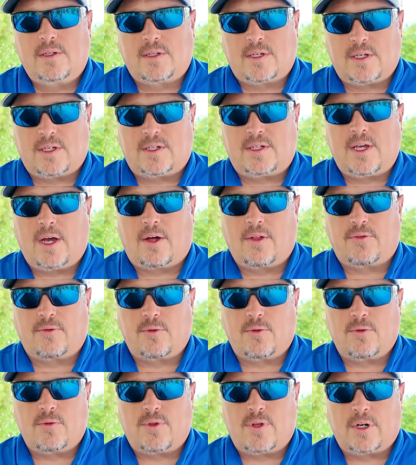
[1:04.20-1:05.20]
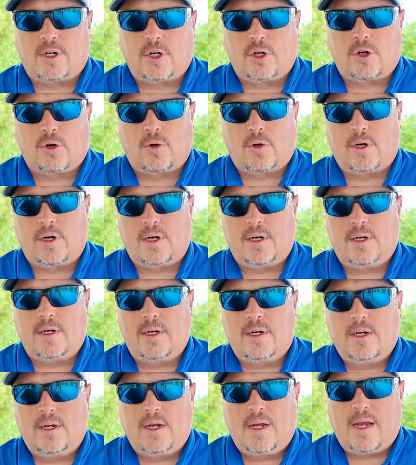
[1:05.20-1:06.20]
to sell through the current
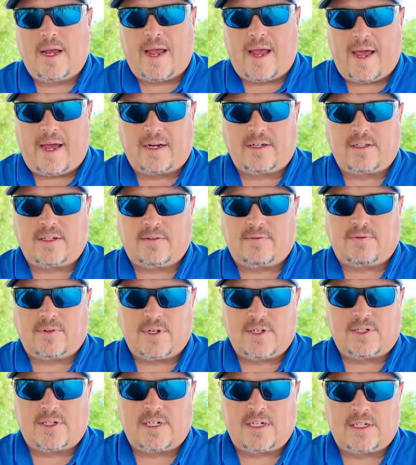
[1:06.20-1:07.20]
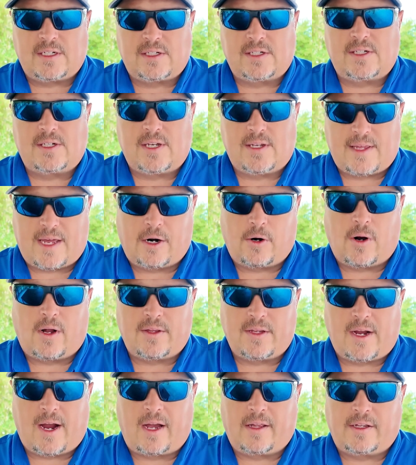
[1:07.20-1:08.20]
active listings that are
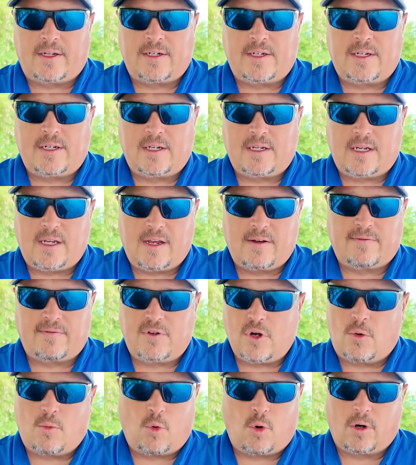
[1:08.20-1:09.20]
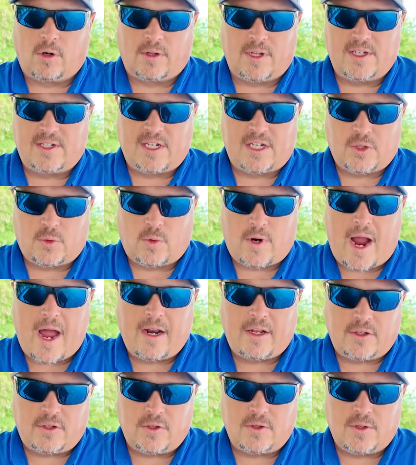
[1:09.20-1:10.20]
on the island if no more listings were
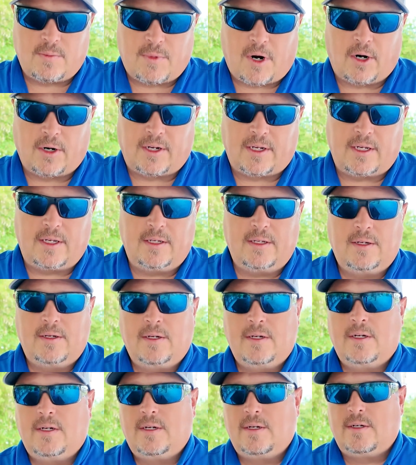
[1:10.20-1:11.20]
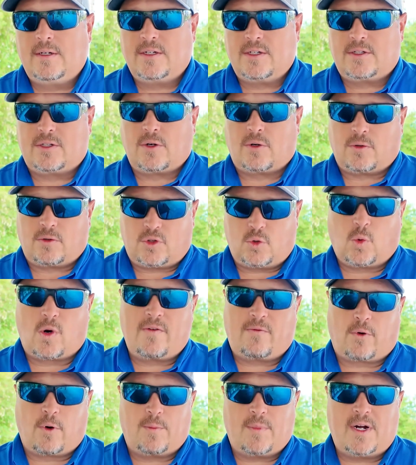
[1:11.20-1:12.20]
added to the market. So
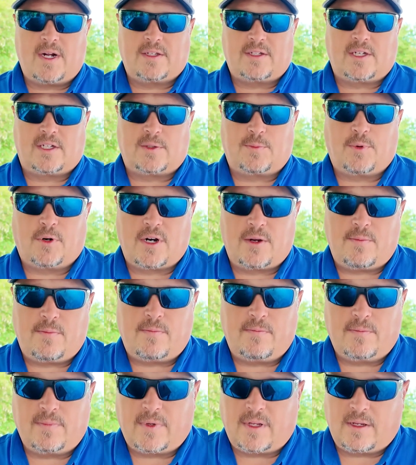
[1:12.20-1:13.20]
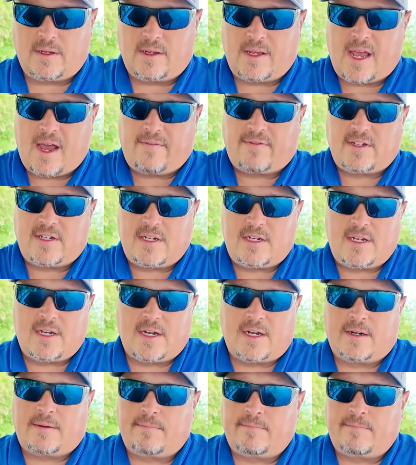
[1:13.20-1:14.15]
24 months, that's pretty hefty